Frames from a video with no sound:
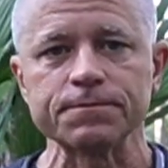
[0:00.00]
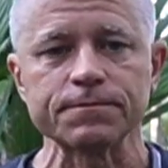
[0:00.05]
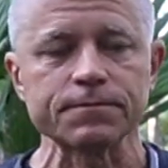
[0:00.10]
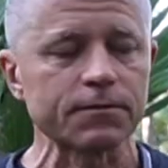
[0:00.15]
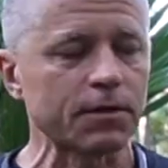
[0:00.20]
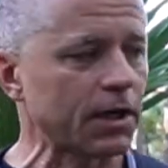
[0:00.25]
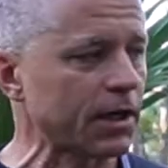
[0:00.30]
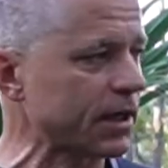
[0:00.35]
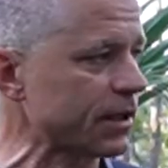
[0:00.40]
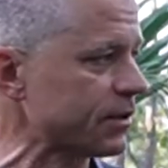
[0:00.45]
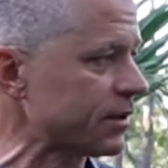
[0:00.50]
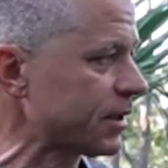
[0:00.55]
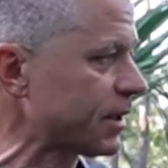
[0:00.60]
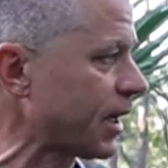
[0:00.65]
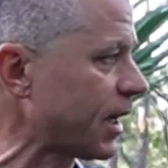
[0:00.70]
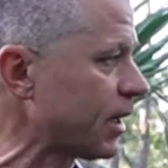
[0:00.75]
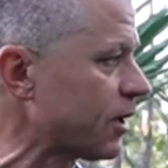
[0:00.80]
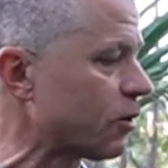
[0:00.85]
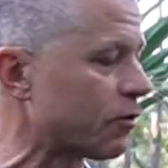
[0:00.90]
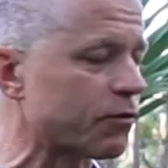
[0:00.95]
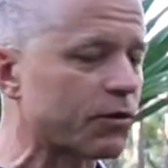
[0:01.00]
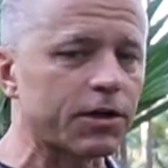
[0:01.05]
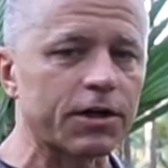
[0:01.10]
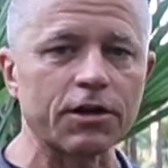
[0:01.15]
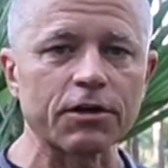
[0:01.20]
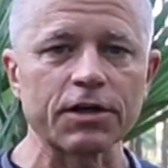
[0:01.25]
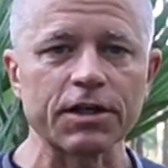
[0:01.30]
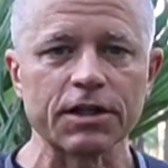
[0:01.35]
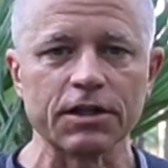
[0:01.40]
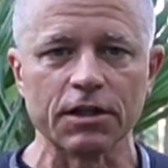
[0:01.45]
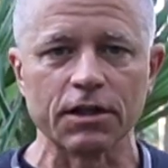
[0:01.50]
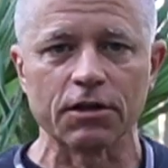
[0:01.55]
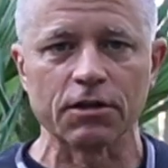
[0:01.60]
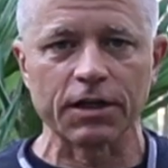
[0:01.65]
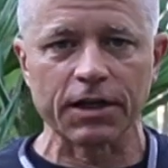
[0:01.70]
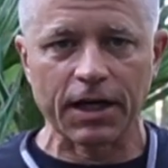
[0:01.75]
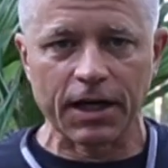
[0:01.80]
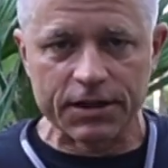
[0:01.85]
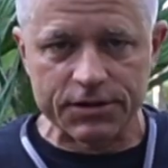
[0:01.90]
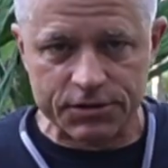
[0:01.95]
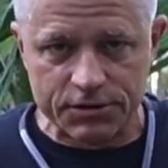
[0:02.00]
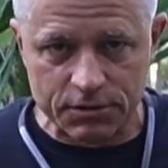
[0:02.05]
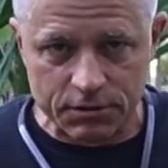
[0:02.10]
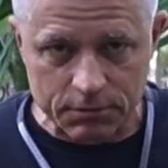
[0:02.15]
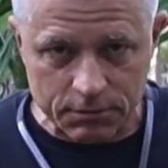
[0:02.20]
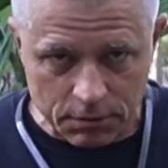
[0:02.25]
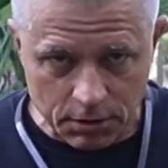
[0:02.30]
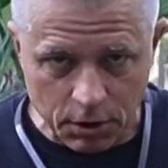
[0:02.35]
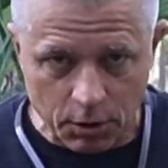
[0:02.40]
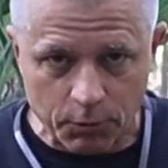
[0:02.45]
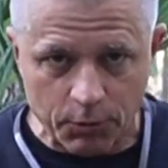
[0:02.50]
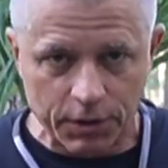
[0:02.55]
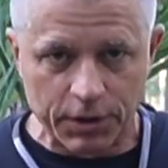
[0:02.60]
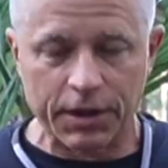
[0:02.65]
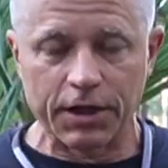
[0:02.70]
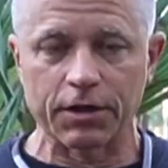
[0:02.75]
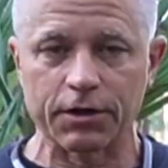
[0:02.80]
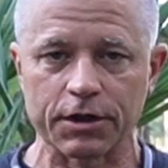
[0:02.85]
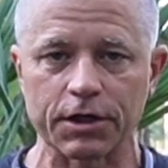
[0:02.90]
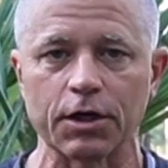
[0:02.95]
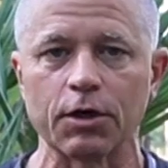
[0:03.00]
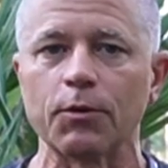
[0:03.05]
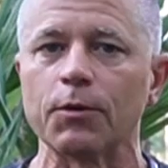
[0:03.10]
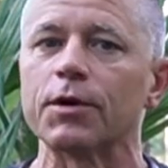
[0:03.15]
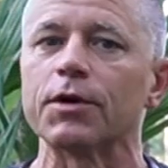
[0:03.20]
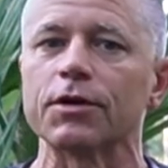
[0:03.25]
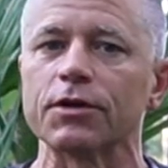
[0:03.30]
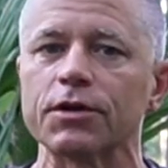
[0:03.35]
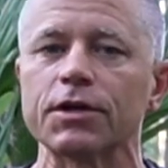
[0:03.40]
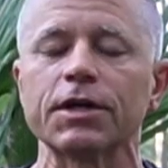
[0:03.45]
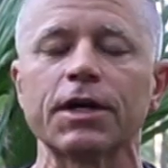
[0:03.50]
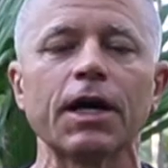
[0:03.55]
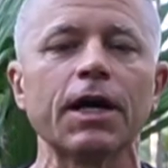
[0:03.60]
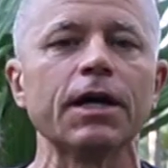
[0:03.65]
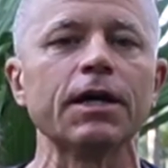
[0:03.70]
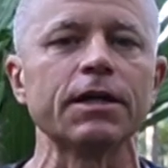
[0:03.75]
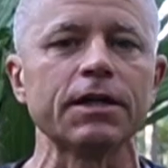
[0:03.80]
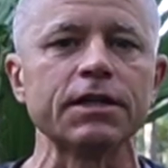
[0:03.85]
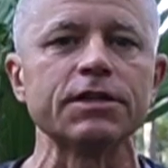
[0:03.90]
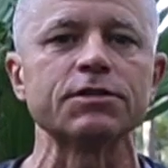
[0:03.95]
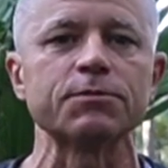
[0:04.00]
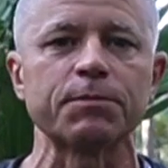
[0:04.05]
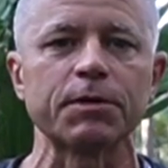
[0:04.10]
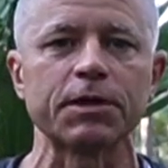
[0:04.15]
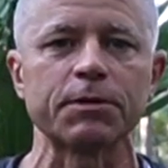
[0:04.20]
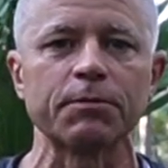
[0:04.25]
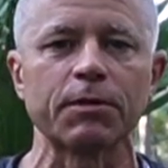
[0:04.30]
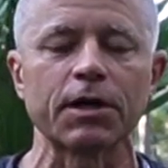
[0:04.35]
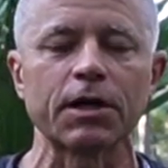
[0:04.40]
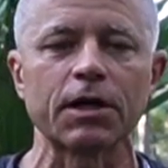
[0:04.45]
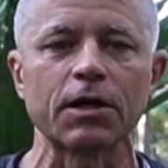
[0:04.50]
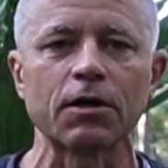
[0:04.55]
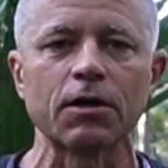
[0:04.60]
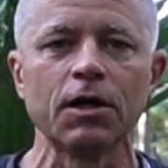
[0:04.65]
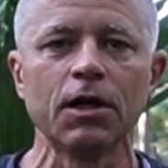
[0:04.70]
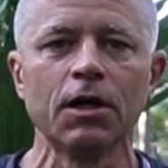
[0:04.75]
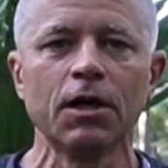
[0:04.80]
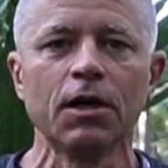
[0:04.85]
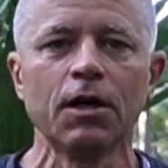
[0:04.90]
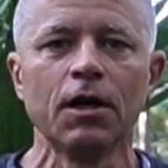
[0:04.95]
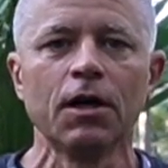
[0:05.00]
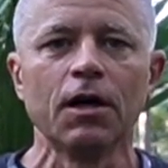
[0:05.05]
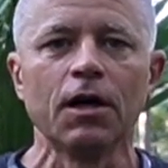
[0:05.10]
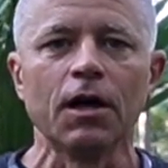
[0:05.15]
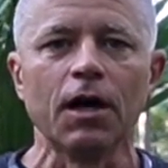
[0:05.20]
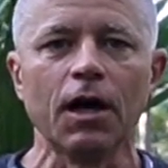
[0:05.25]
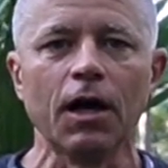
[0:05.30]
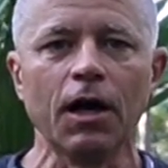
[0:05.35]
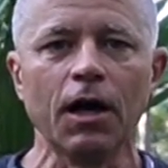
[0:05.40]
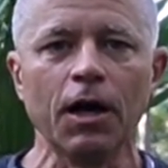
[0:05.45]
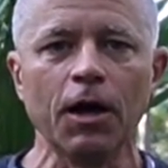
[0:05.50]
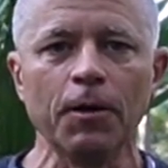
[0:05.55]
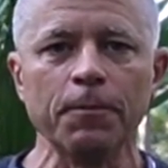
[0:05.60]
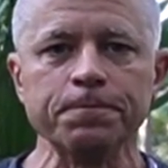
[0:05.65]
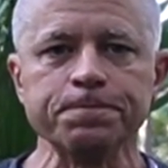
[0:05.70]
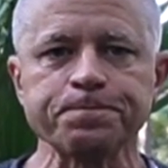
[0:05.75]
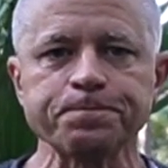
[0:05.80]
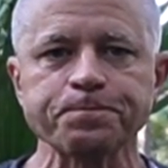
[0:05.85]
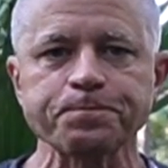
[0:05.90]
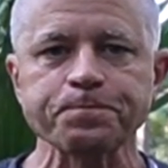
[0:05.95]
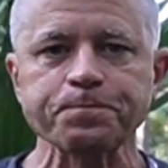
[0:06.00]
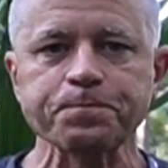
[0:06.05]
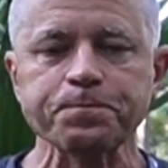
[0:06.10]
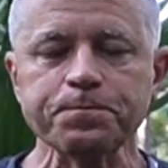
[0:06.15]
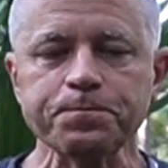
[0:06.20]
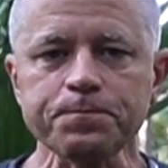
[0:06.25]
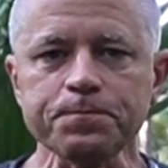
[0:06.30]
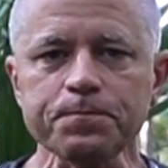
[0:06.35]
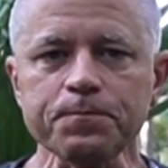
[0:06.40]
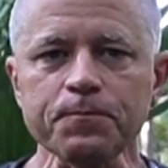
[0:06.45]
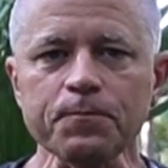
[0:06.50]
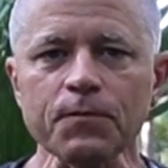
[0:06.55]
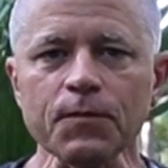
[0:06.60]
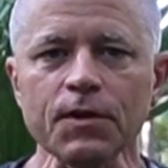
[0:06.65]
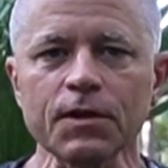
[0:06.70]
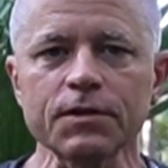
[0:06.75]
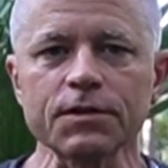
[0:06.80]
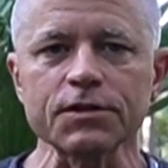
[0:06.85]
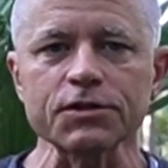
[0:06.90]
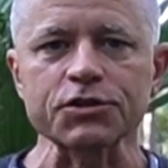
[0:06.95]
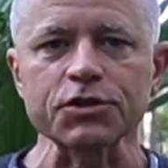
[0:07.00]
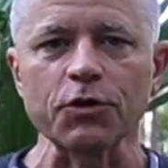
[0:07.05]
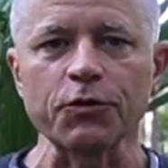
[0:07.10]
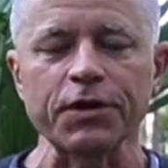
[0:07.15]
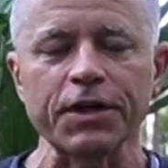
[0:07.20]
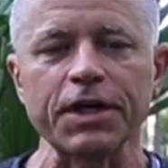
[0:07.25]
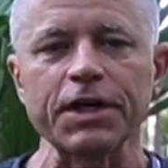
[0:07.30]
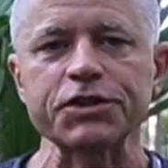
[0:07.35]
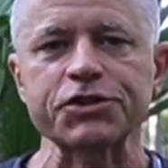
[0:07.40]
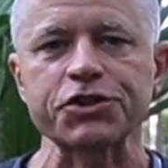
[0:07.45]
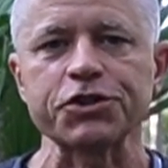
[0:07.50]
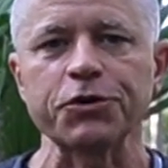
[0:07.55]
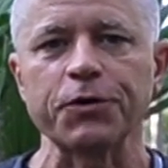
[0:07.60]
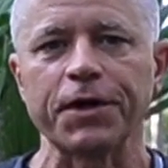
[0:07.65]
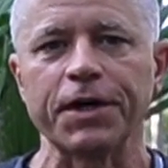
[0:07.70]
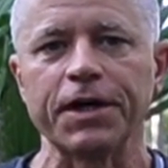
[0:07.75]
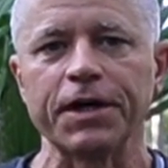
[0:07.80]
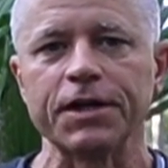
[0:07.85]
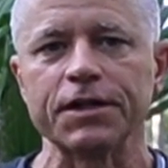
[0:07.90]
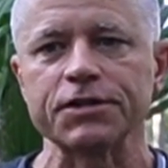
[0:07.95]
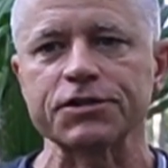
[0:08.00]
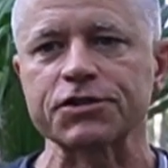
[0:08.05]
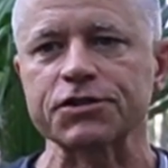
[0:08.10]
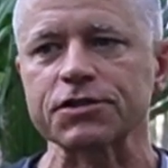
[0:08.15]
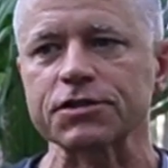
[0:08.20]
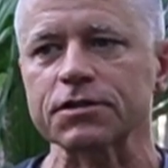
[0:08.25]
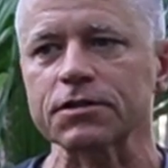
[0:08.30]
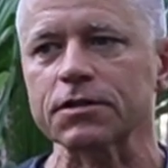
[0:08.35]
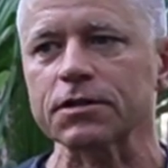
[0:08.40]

like at the gate over here, he literally has to lower down to go under the gate. He's a big bear. So the issue is,